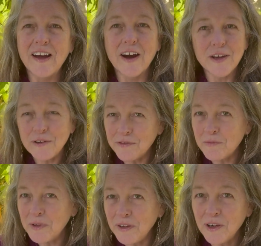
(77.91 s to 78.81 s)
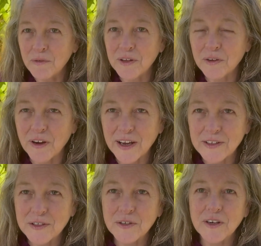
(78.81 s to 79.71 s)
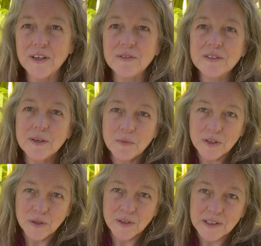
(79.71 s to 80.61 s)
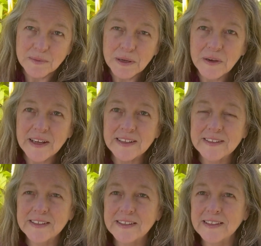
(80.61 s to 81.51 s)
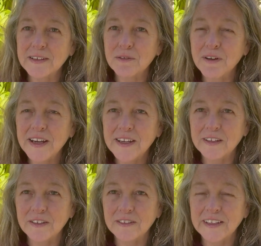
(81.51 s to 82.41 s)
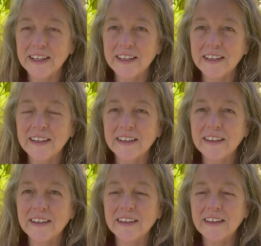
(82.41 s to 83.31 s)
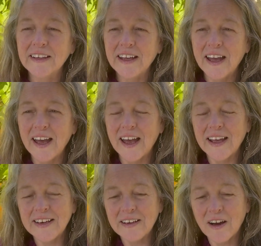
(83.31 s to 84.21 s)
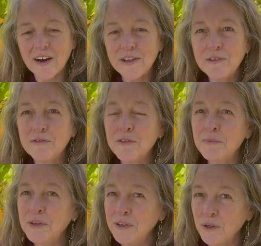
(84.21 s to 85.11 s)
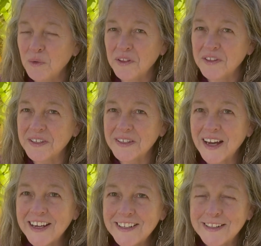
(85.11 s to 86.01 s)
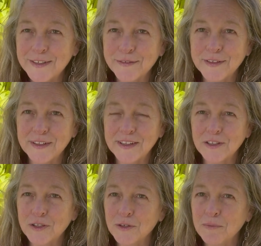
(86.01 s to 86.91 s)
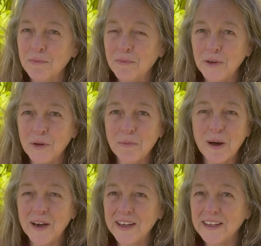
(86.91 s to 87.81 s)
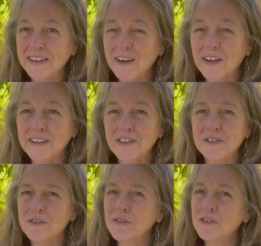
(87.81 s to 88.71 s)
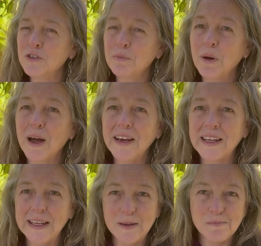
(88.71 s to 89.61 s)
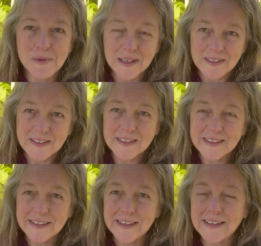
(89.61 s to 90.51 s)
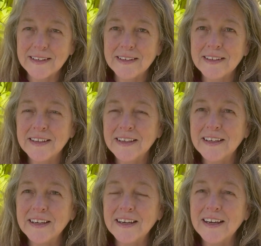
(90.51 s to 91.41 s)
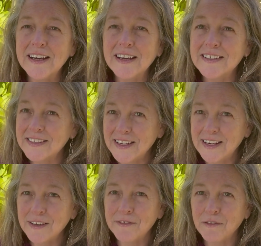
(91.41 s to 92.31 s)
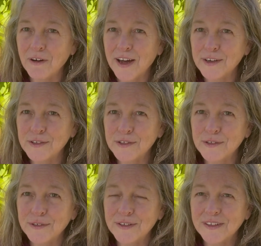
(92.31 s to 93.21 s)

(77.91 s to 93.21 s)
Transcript: Are you familiar with gratitude? Are you someone who experiences it regularly? And are you familiar with the signs of it that your body acknowledges, of that your body emits in a state of gratitude?